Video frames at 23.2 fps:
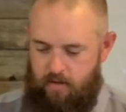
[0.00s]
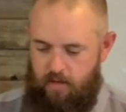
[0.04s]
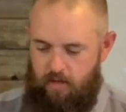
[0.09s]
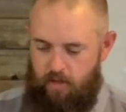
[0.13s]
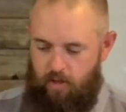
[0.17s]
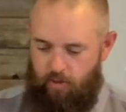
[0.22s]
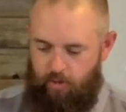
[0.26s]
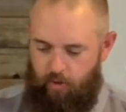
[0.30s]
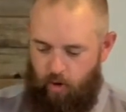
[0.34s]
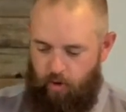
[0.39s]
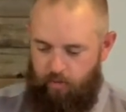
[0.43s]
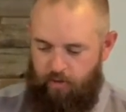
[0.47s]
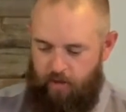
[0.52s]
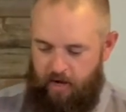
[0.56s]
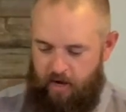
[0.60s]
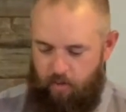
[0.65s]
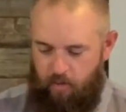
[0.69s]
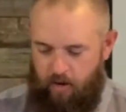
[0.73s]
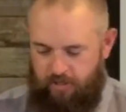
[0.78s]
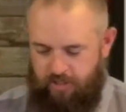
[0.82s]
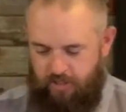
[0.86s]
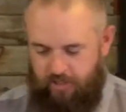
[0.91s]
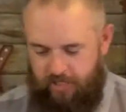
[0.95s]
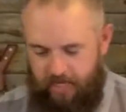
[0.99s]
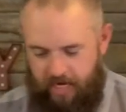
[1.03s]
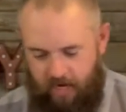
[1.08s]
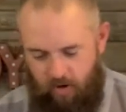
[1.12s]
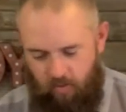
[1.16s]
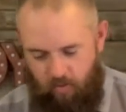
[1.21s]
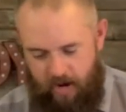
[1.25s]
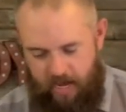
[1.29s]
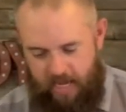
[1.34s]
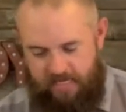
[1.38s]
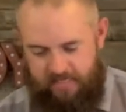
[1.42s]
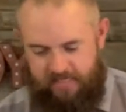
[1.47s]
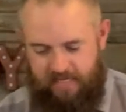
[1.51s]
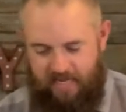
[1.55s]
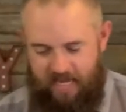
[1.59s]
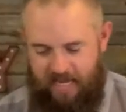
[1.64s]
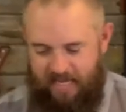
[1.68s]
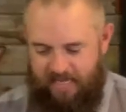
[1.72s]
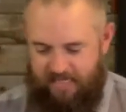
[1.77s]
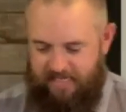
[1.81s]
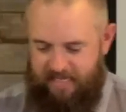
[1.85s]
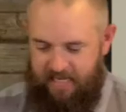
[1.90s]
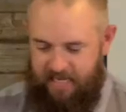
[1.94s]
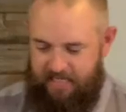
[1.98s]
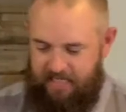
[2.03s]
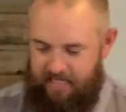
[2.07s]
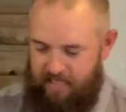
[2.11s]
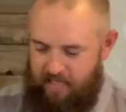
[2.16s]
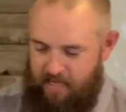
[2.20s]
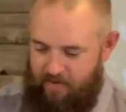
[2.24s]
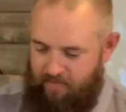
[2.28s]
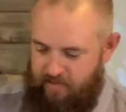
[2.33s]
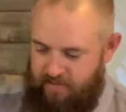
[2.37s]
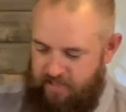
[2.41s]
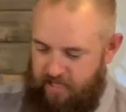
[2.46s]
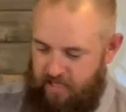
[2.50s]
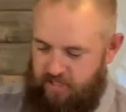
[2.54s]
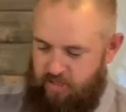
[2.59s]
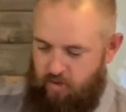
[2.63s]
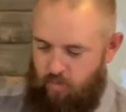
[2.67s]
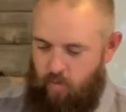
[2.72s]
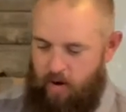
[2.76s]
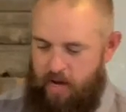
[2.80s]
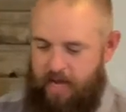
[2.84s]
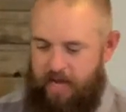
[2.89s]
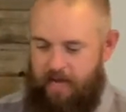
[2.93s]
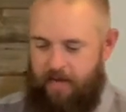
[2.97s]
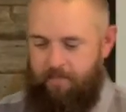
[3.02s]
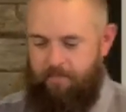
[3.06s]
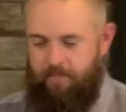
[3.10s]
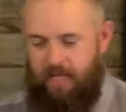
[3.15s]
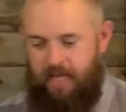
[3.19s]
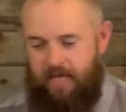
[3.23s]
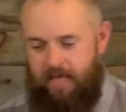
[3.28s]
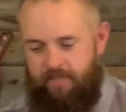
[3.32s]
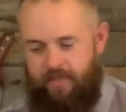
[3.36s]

The third thing I want you to take away is seek to live in such a way